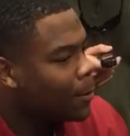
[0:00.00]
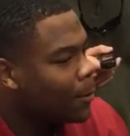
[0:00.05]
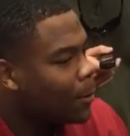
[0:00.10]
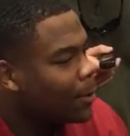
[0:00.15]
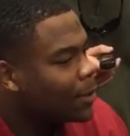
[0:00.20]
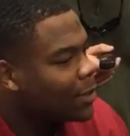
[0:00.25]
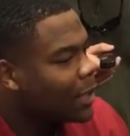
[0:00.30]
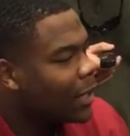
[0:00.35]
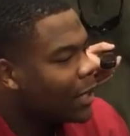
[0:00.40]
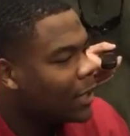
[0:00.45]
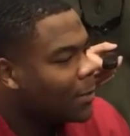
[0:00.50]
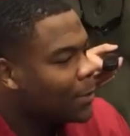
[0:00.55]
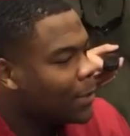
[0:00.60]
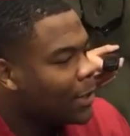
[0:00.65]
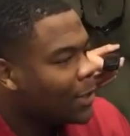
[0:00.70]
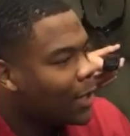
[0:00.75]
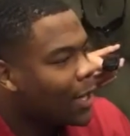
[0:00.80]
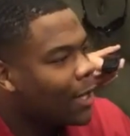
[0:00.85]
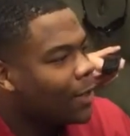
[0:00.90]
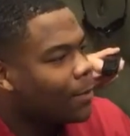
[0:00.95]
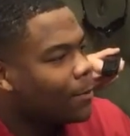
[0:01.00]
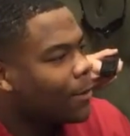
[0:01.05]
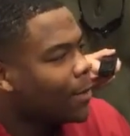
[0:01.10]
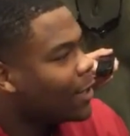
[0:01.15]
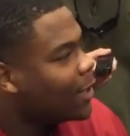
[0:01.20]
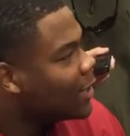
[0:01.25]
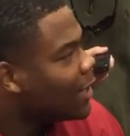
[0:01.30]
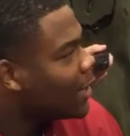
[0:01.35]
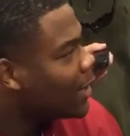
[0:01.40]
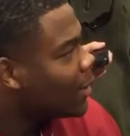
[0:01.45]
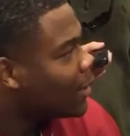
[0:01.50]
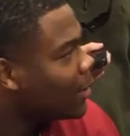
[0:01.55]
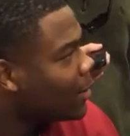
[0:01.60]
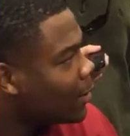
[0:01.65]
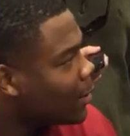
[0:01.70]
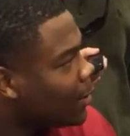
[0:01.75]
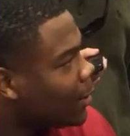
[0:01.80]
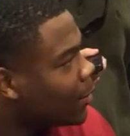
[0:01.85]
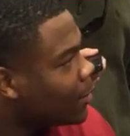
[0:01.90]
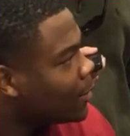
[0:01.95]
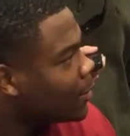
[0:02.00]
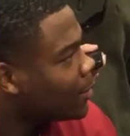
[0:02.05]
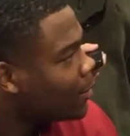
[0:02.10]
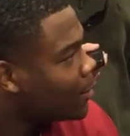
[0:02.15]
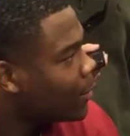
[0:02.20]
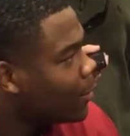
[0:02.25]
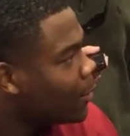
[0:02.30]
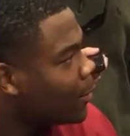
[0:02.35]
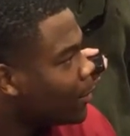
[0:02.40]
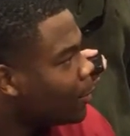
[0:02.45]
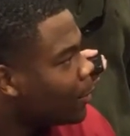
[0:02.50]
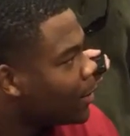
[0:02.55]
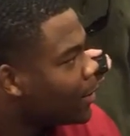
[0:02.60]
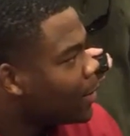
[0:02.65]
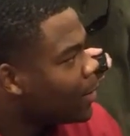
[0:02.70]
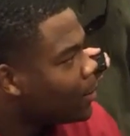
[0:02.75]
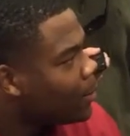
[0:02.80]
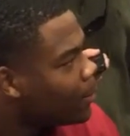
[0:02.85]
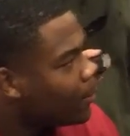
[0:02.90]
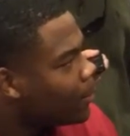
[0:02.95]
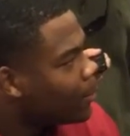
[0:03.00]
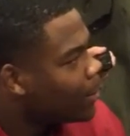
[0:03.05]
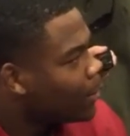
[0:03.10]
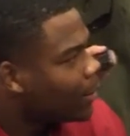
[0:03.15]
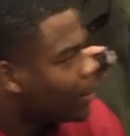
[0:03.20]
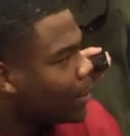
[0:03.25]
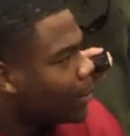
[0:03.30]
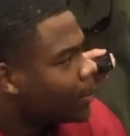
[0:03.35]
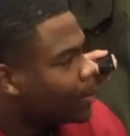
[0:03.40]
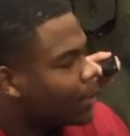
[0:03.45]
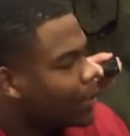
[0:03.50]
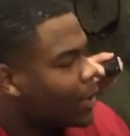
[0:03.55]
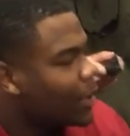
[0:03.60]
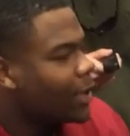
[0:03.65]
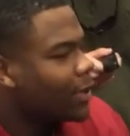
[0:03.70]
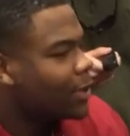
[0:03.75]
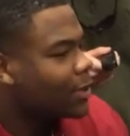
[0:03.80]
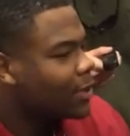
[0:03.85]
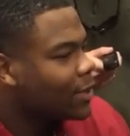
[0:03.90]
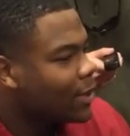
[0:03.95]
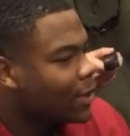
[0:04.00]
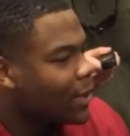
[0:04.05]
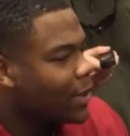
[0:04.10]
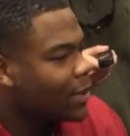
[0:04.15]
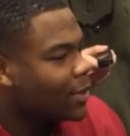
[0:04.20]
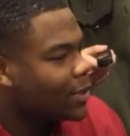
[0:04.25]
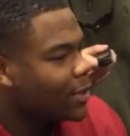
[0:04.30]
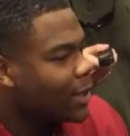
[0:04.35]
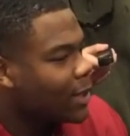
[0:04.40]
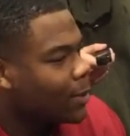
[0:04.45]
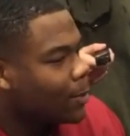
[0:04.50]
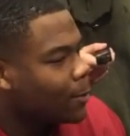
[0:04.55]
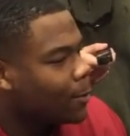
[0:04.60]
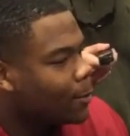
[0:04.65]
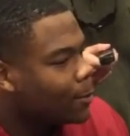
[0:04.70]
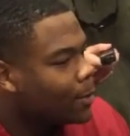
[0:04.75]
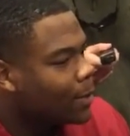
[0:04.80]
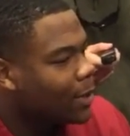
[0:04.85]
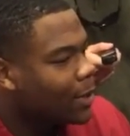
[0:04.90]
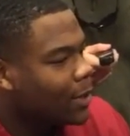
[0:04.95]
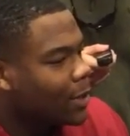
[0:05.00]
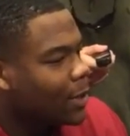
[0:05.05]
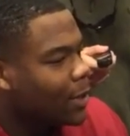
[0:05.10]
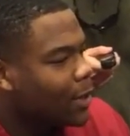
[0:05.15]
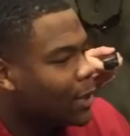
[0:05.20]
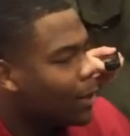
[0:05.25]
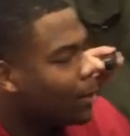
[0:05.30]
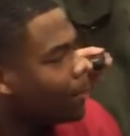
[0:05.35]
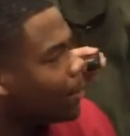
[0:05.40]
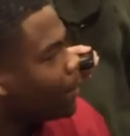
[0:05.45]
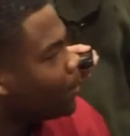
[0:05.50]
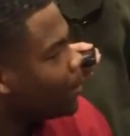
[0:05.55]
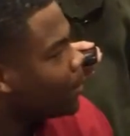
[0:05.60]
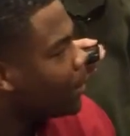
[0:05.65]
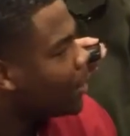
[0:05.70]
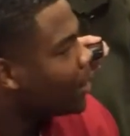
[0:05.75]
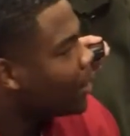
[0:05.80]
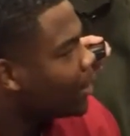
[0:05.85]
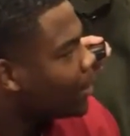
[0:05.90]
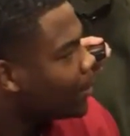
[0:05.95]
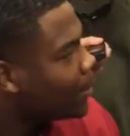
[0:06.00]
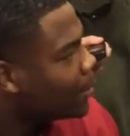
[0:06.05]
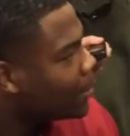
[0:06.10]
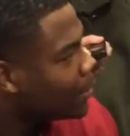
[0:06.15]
Those guys mean a lot to me because I get to learn what they do and things they use to help them in their game.